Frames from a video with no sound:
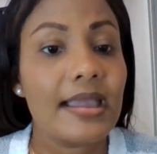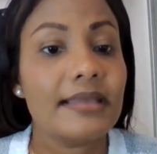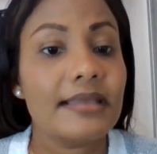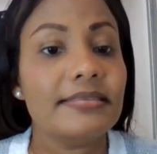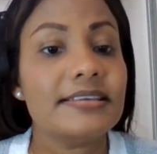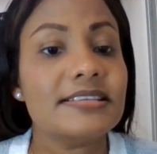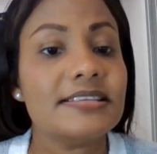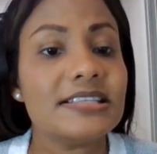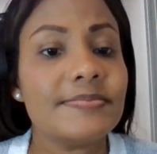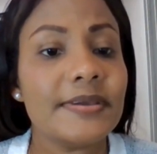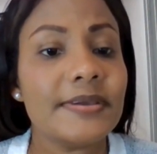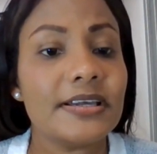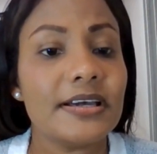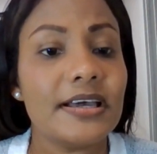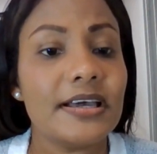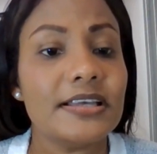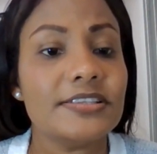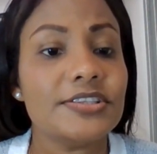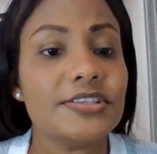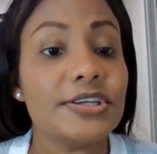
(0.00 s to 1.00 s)
This is
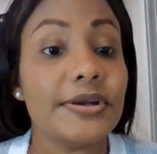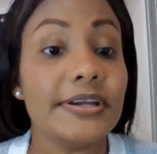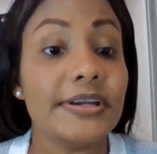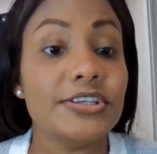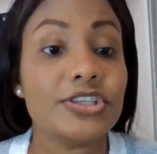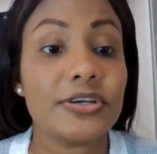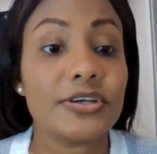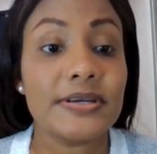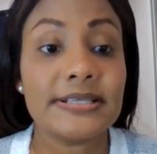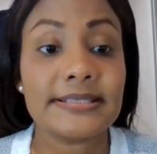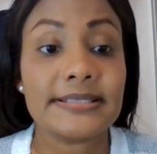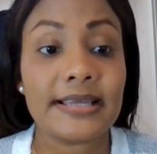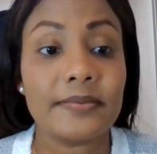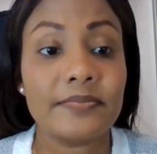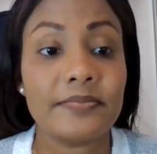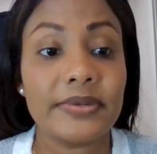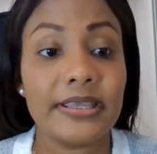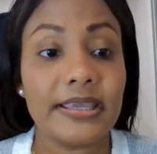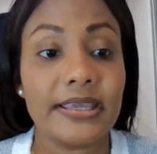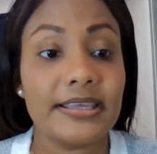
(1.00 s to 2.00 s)
because your insurance
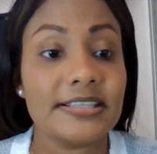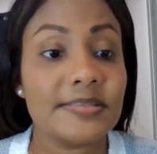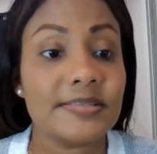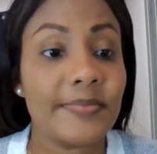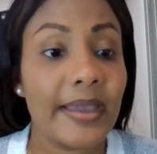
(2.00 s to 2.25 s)
company is